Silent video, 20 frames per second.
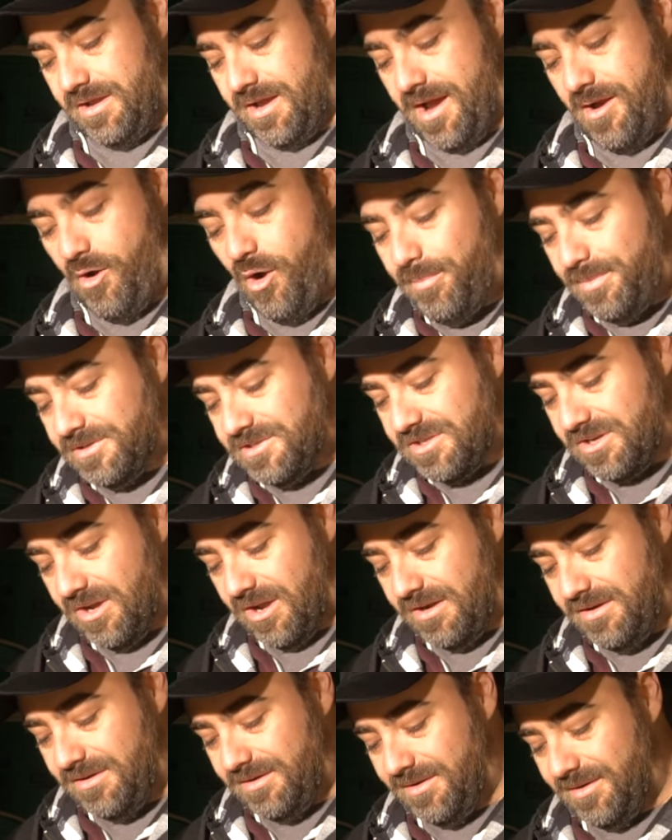I hope it's
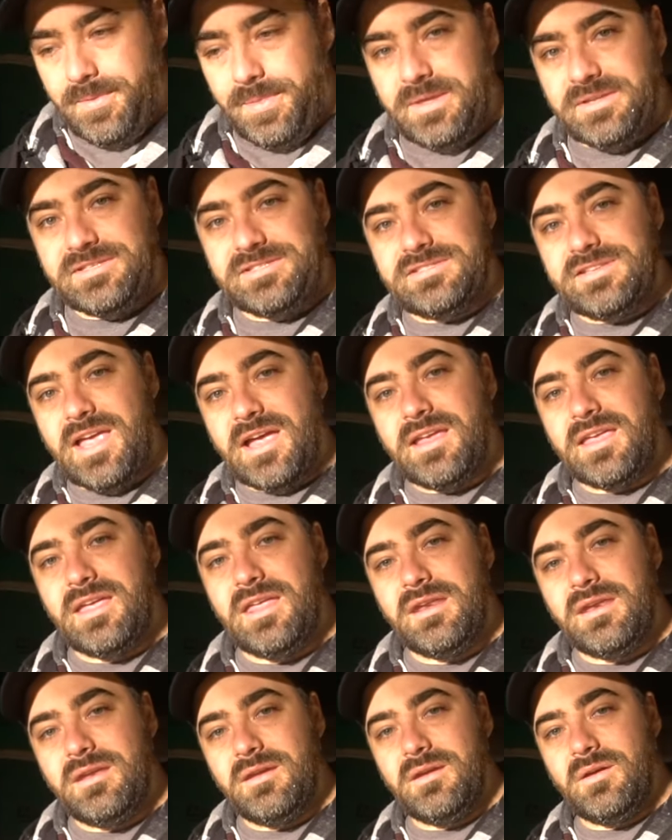good. The
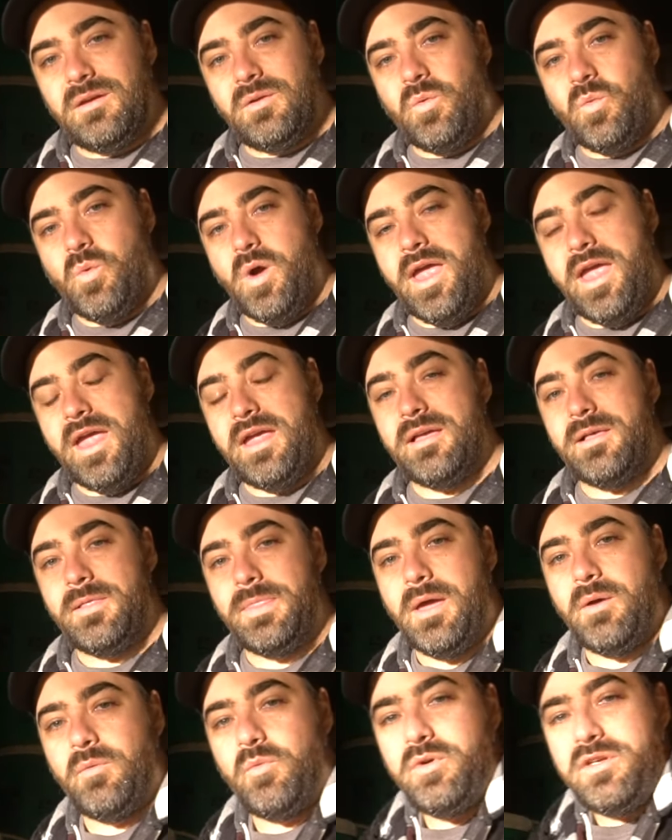second way
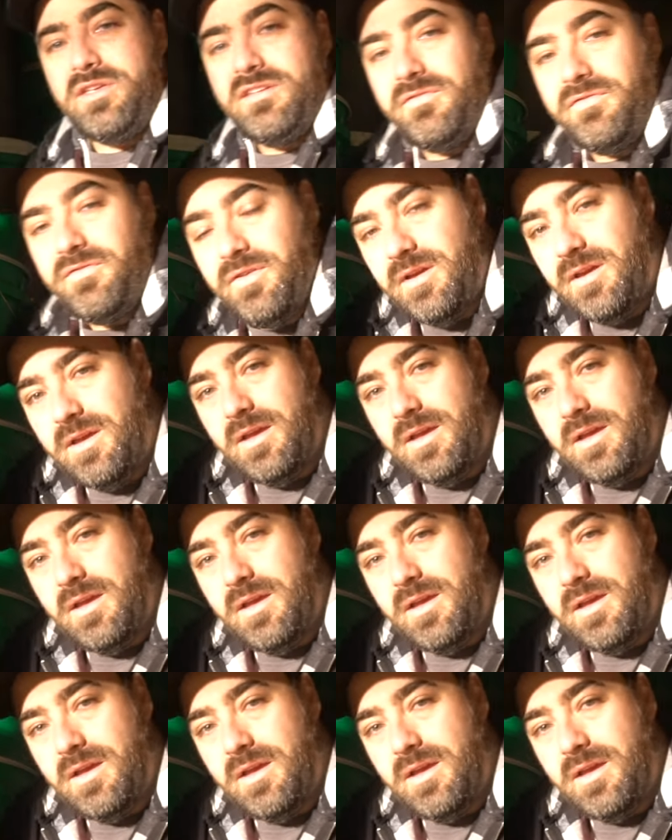that we've